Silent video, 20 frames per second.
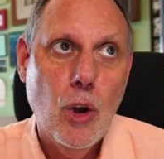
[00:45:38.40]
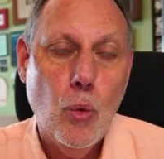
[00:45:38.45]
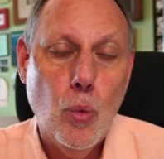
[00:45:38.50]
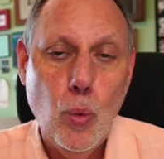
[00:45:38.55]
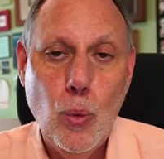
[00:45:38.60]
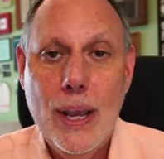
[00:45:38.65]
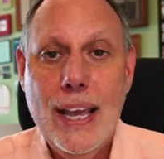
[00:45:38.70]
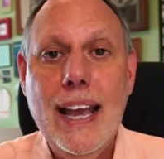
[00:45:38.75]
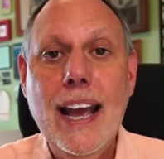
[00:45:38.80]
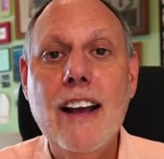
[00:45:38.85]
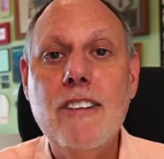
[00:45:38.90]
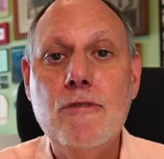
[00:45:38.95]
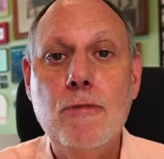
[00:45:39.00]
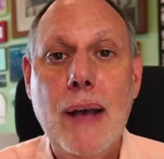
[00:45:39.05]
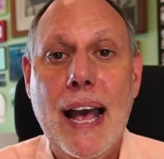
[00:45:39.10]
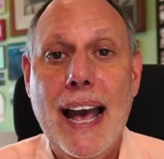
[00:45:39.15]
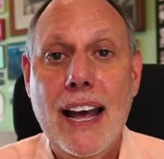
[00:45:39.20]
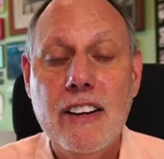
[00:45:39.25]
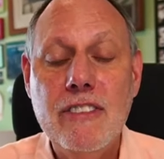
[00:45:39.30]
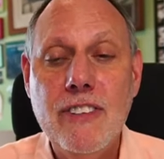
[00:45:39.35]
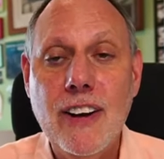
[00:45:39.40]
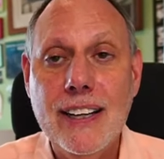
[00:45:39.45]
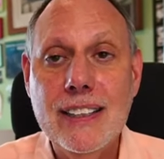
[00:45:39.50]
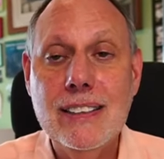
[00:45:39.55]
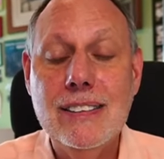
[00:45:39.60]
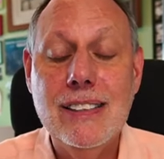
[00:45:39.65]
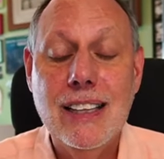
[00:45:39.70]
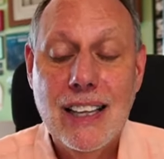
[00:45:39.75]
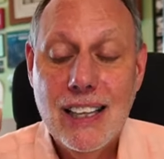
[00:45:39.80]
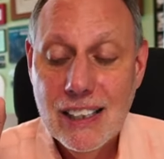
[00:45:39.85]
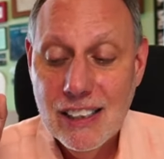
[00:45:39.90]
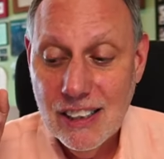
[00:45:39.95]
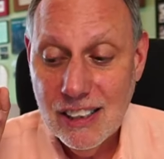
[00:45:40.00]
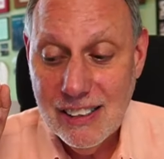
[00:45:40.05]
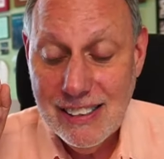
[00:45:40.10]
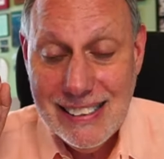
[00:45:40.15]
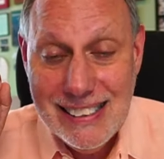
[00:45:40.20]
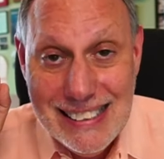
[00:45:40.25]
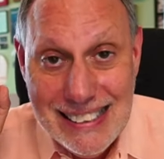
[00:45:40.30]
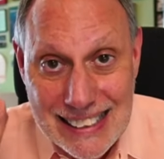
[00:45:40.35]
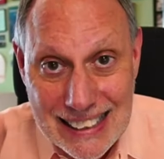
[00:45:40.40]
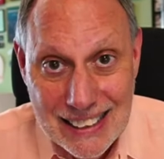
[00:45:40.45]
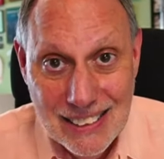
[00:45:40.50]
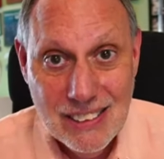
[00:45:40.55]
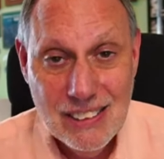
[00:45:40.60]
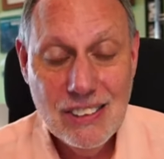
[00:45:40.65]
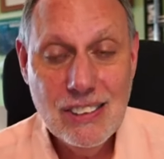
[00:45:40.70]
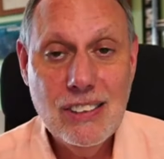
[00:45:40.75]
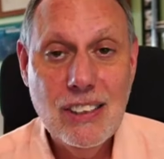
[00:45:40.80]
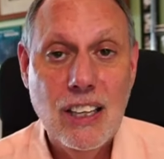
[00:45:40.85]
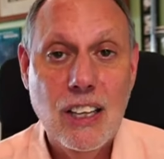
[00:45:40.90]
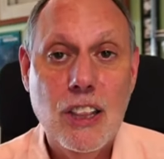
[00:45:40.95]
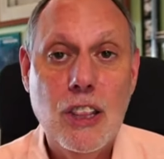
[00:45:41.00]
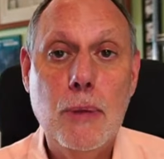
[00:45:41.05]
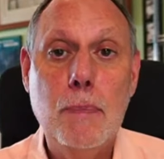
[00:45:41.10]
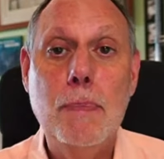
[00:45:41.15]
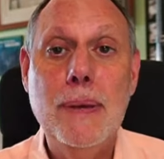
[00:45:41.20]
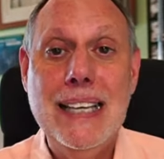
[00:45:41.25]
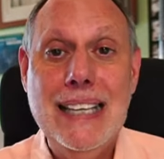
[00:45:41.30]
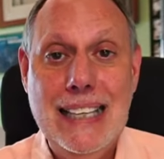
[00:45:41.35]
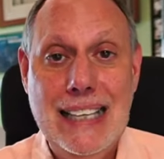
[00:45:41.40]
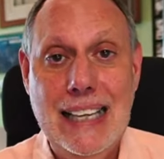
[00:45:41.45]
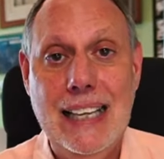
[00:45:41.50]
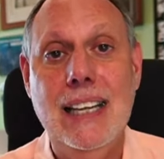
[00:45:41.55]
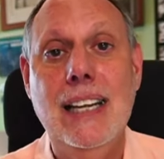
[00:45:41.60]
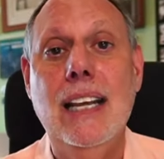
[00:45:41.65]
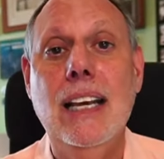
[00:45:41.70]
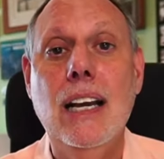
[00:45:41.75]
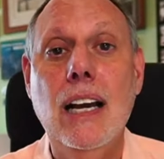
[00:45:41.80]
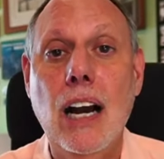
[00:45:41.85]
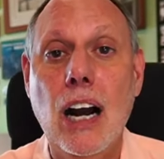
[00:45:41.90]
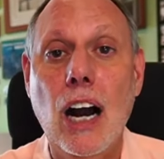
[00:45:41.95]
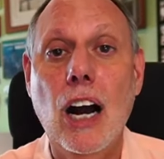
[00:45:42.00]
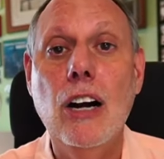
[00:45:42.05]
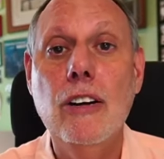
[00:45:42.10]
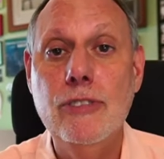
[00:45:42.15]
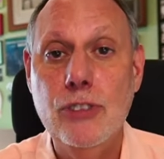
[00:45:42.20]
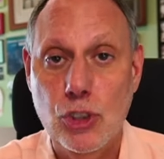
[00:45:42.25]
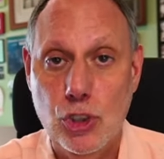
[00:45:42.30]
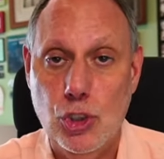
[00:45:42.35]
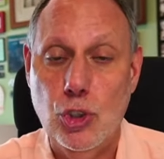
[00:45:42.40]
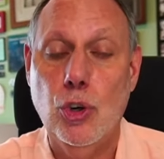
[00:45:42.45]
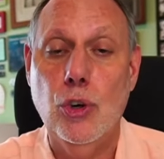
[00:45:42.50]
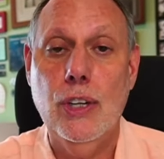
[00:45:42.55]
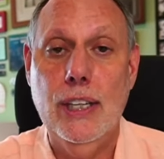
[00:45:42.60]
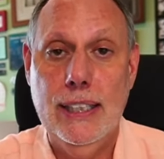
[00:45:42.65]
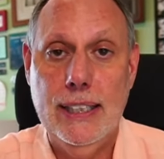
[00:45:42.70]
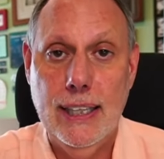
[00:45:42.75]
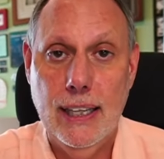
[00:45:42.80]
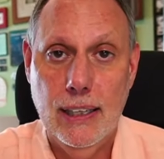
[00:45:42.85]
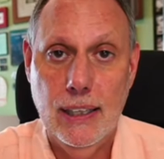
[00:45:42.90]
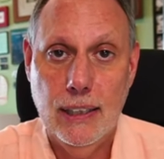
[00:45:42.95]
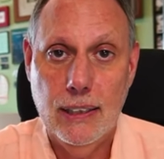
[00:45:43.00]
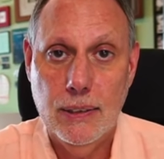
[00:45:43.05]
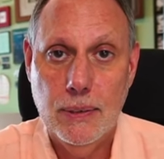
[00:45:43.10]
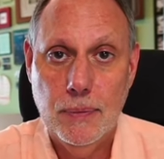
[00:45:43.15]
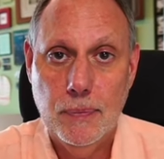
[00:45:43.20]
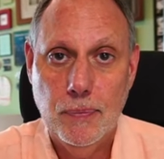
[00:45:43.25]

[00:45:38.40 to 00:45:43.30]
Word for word: we have had violence since the beginning of storytelling.